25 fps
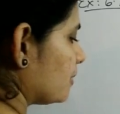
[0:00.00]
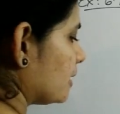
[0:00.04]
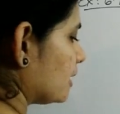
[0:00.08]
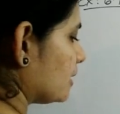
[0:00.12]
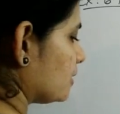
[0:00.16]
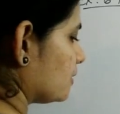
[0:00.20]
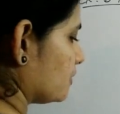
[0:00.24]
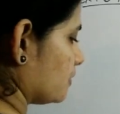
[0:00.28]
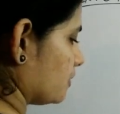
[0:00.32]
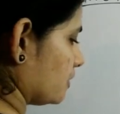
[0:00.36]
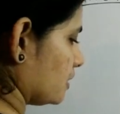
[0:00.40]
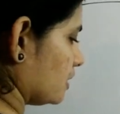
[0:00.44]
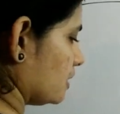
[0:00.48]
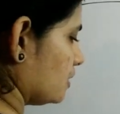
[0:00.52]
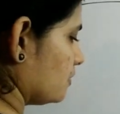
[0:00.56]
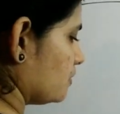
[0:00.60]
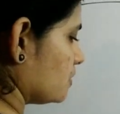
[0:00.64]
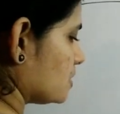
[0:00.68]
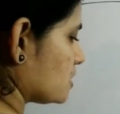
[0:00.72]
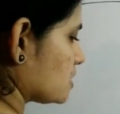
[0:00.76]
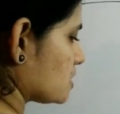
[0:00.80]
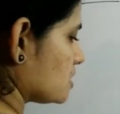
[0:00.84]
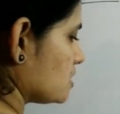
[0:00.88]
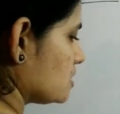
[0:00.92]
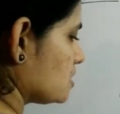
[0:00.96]
by 3,
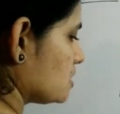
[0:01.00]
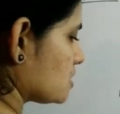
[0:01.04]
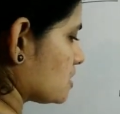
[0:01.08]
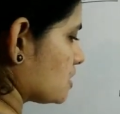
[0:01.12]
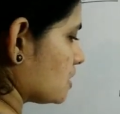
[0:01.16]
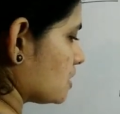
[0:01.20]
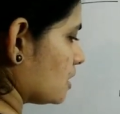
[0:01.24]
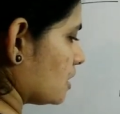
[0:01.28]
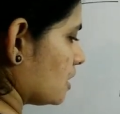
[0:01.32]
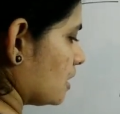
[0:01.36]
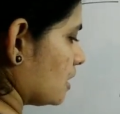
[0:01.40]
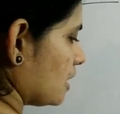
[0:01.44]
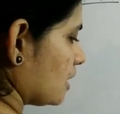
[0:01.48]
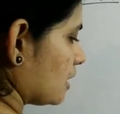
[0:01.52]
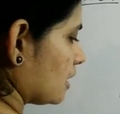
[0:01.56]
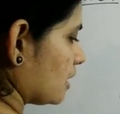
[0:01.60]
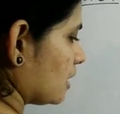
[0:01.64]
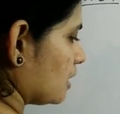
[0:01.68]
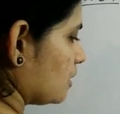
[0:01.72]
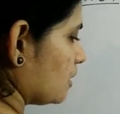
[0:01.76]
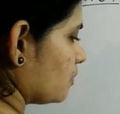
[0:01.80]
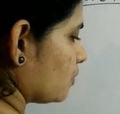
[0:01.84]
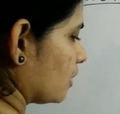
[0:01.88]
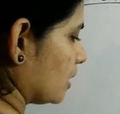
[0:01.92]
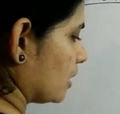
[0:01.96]
which is
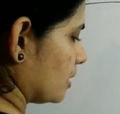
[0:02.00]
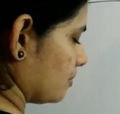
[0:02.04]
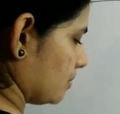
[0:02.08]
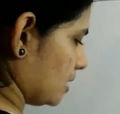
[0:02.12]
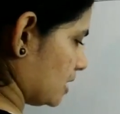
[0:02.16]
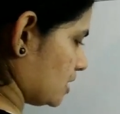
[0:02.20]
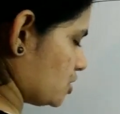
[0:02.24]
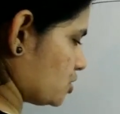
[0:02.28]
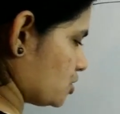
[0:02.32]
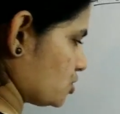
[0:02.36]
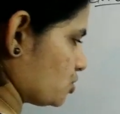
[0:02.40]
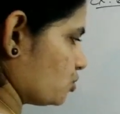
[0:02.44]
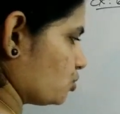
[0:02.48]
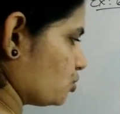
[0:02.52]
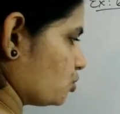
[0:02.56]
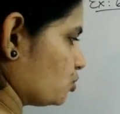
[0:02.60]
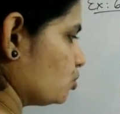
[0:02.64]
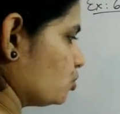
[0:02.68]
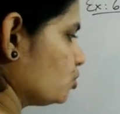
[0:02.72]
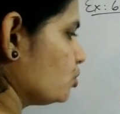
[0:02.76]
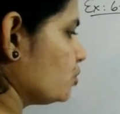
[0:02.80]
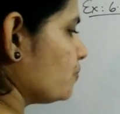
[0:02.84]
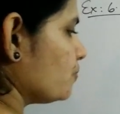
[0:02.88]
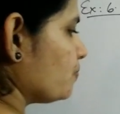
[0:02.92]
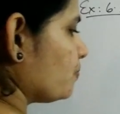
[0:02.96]
again 1 by
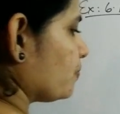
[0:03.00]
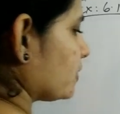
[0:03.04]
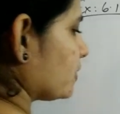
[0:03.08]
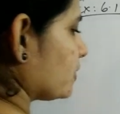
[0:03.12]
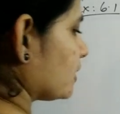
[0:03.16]
2.